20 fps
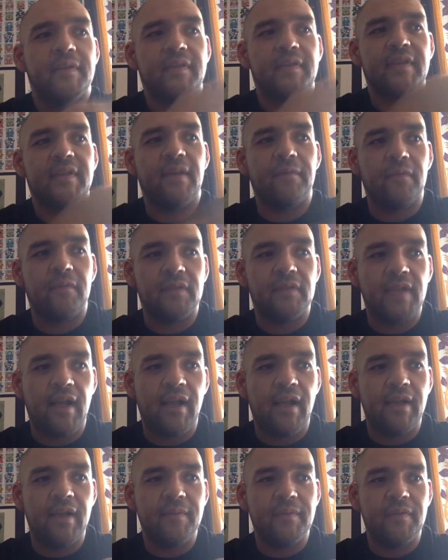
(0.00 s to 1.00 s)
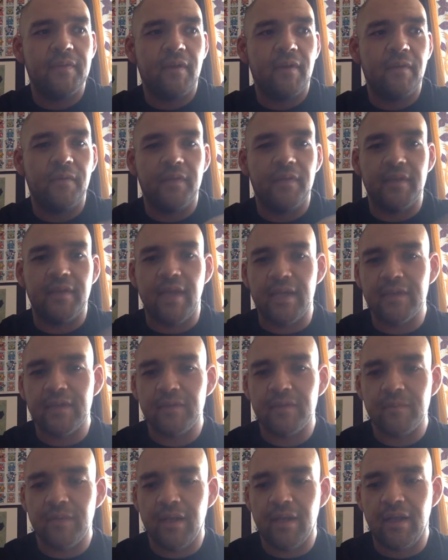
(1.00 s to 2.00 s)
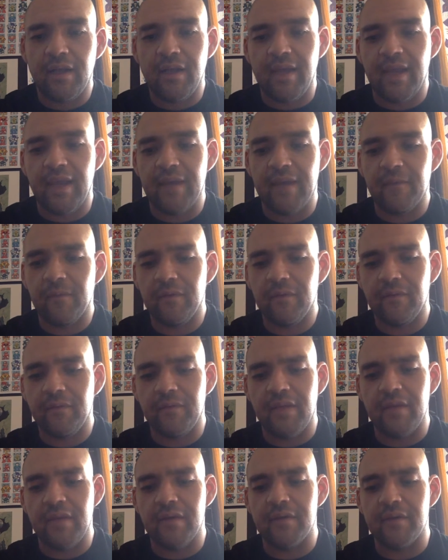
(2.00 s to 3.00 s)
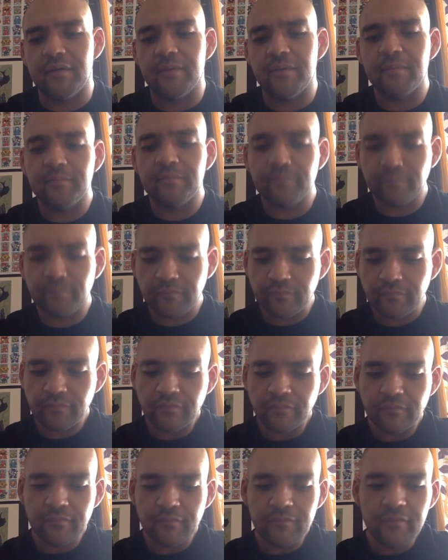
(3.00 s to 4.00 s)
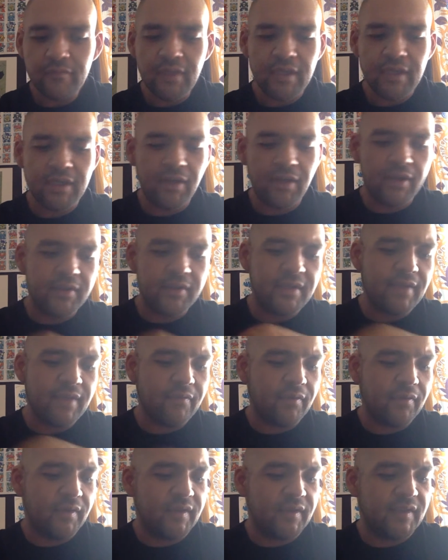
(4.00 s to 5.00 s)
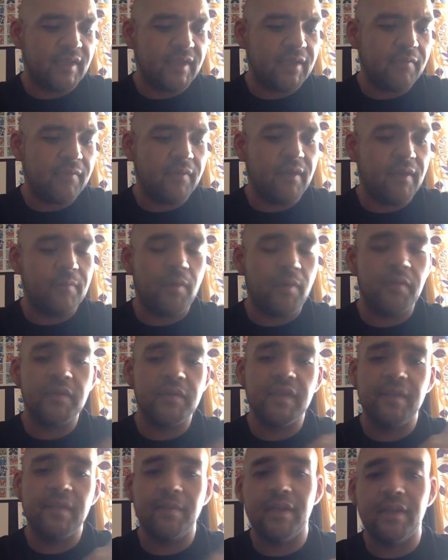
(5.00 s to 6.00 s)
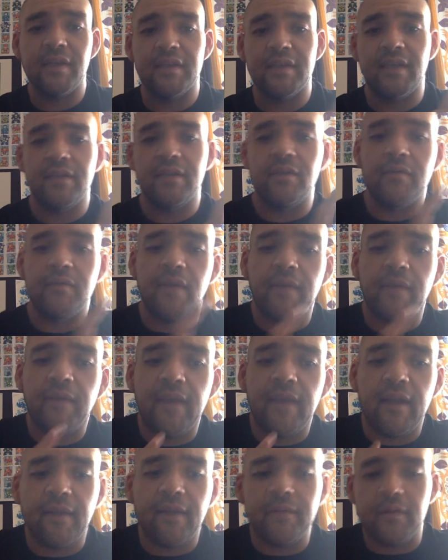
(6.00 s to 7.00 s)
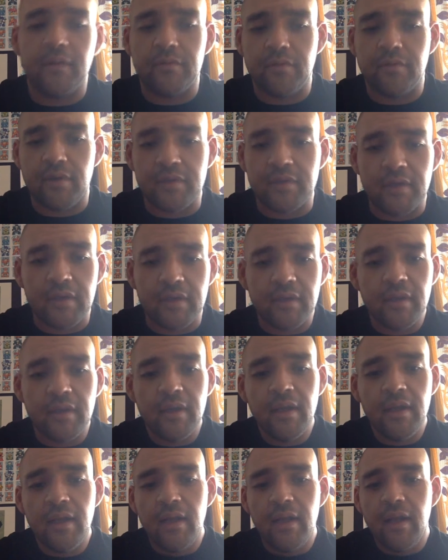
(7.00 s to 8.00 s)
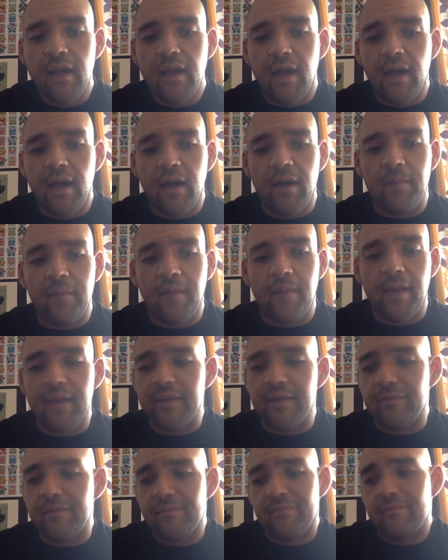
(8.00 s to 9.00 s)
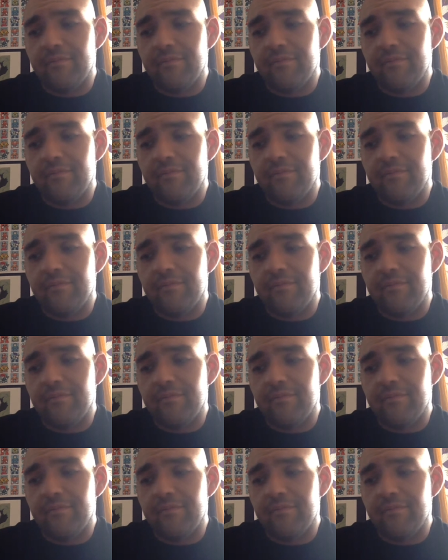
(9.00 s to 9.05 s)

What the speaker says: several times over the next handful of years. I could never really stick with it, mostly because I knew nothing of nutrition. I